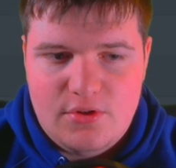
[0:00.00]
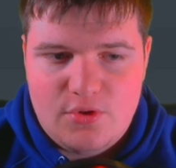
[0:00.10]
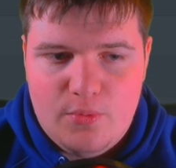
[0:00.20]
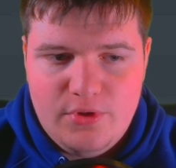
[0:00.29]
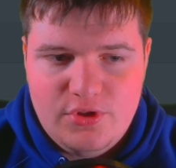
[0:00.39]

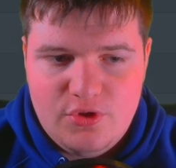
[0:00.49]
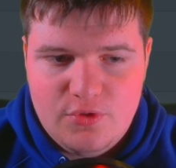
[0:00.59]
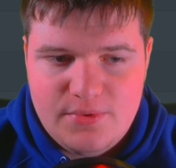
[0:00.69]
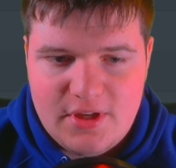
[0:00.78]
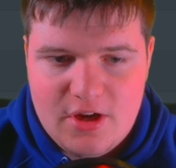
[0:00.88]
There's a whole bunch of
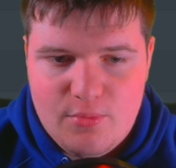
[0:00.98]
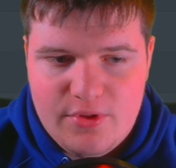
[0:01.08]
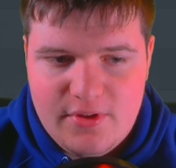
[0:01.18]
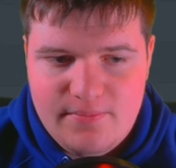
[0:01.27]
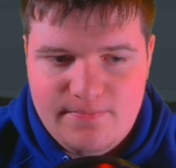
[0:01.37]
groups that come
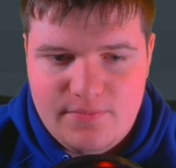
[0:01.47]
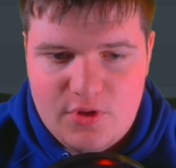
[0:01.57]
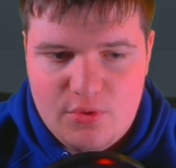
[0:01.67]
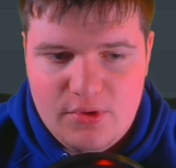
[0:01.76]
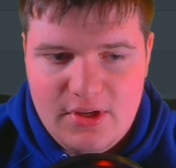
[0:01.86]
with it.
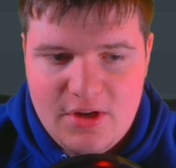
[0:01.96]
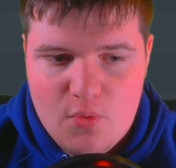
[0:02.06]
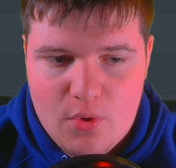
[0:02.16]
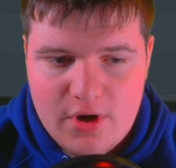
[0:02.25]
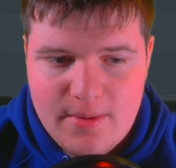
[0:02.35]
You don't really need
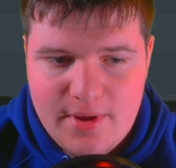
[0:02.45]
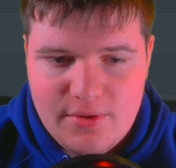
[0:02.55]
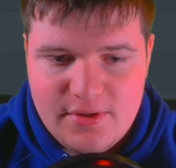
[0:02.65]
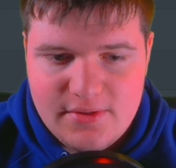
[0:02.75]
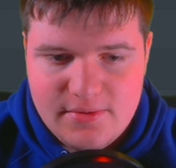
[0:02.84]
to worry
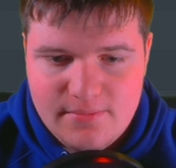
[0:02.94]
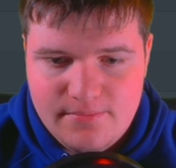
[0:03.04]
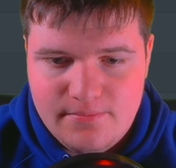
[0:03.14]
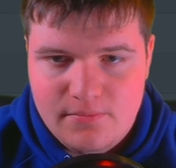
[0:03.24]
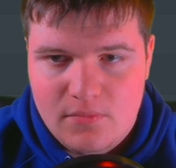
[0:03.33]
about these.
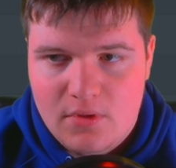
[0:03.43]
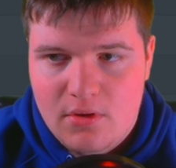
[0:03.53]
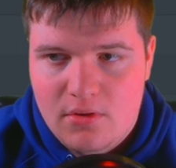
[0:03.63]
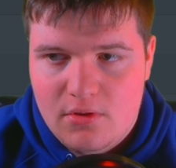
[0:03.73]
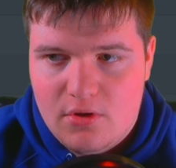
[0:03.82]

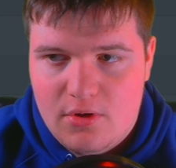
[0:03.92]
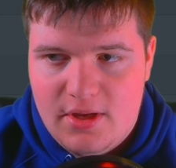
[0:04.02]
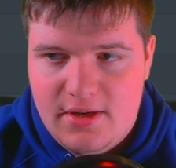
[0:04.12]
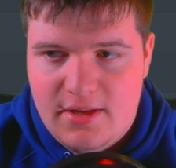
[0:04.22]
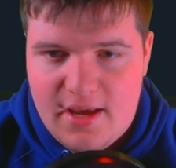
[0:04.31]
Go
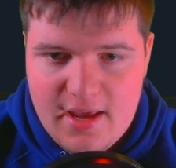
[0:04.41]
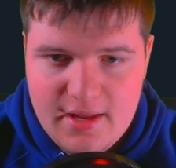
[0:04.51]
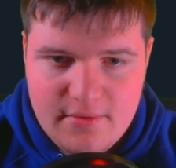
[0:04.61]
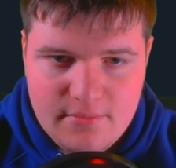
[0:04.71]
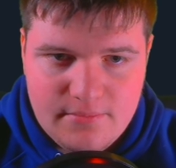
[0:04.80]
ahead and hit
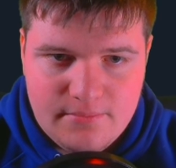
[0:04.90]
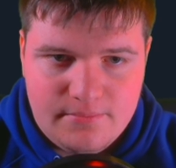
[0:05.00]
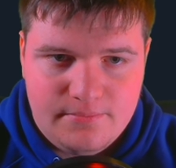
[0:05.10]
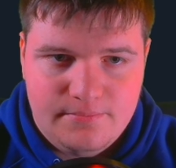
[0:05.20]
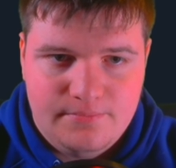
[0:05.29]
add.
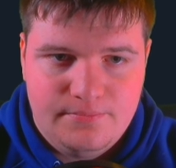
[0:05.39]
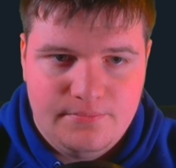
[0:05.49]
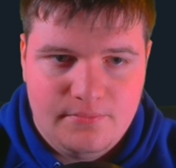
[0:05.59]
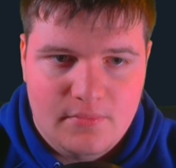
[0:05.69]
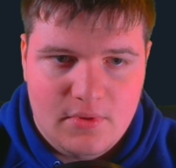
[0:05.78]

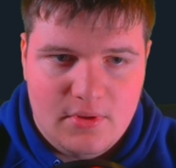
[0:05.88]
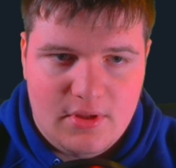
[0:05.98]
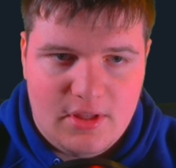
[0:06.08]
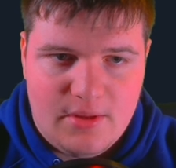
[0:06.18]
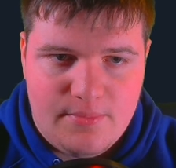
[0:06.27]

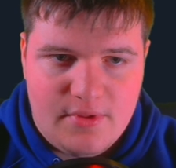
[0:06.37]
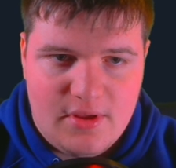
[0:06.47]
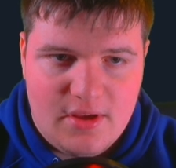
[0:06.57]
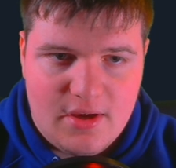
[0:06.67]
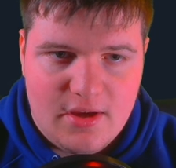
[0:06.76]
Keep
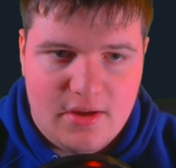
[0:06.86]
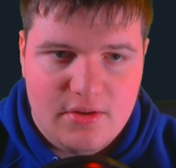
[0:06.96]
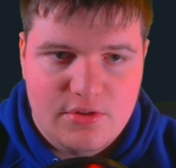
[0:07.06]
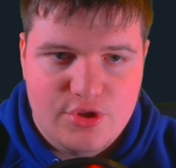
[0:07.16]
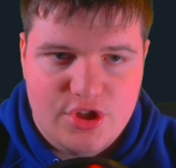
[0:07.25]

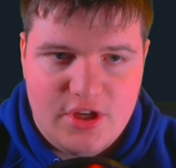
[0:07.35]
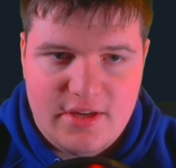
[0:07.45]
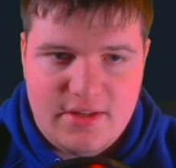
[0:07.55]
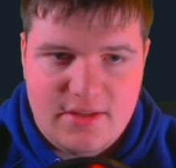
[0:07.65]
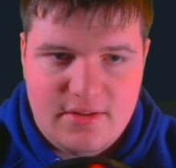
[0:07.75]
the
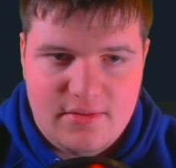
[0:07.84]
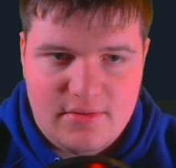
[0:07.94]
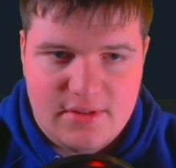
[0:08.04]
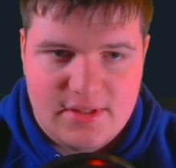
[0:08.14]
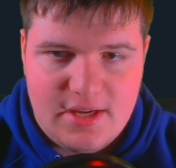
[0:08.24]
GID
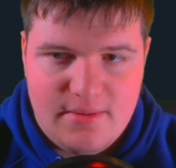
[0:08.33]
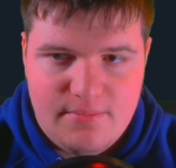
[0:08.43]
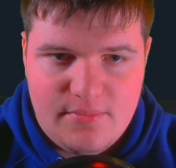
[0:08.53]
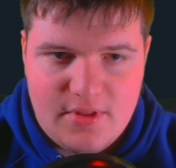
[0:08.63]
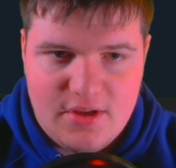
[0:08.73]
the same.